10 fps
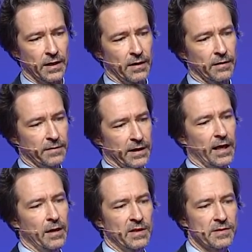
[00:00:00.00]
If they
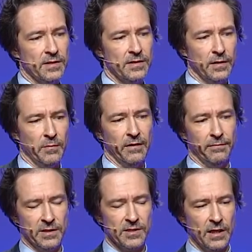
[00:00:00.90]
game the system, if
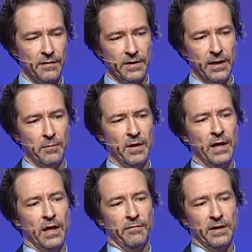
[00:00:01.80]
we discover them,
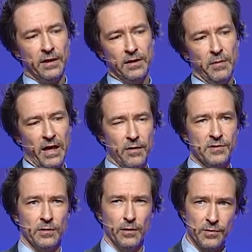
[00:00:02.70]
we kick them out,
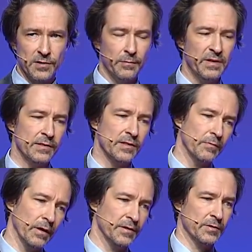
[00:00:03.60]
so they lose their business.
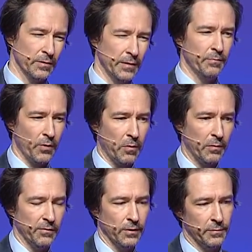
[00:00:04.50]
Well, so they
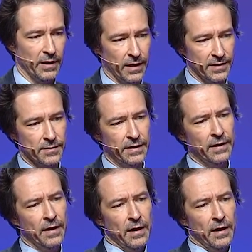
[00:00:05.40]
probably want to be honest, right?